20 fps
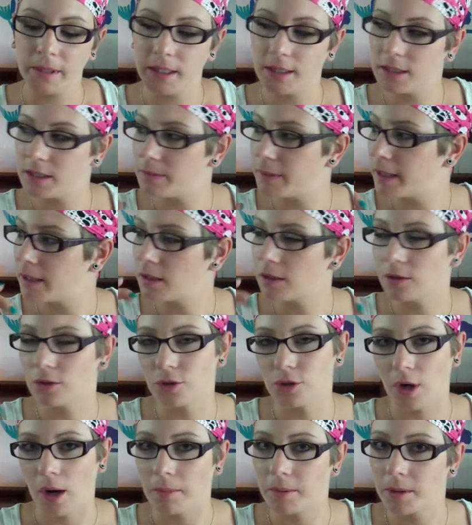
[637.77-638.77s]
into my little
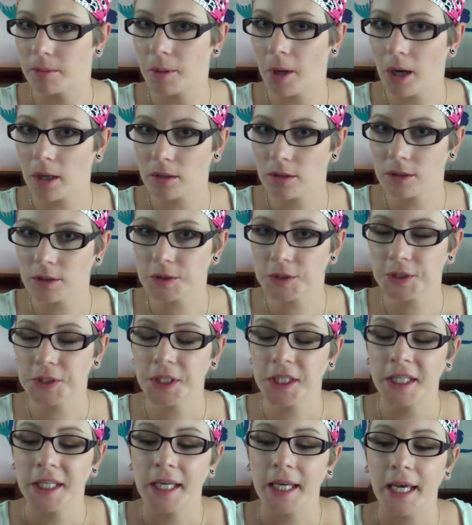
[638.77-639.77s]
dropper
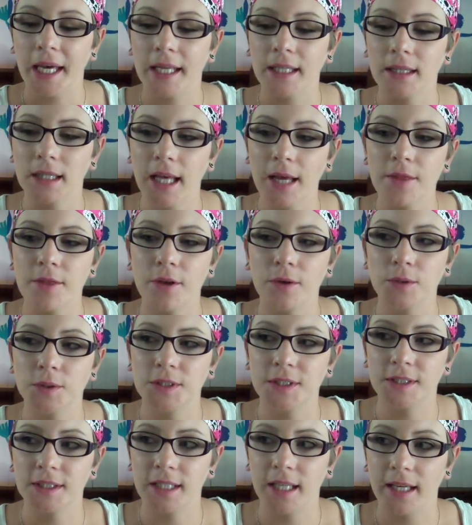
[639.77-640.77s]
bottles and let
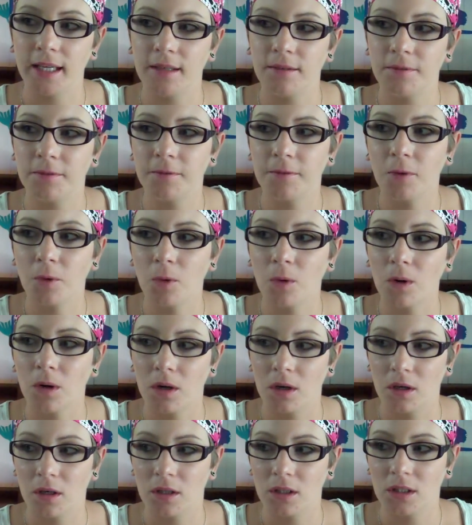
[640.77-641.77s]
those sit
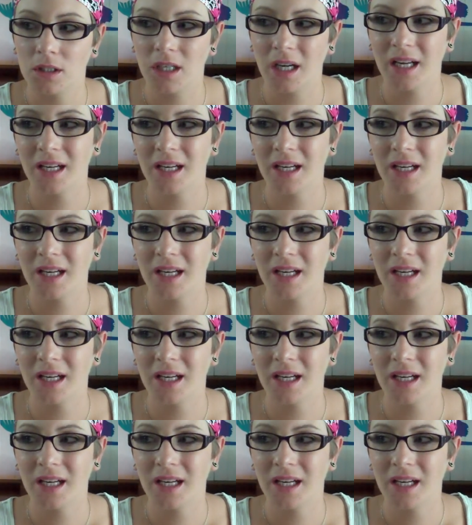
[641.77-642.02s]
for,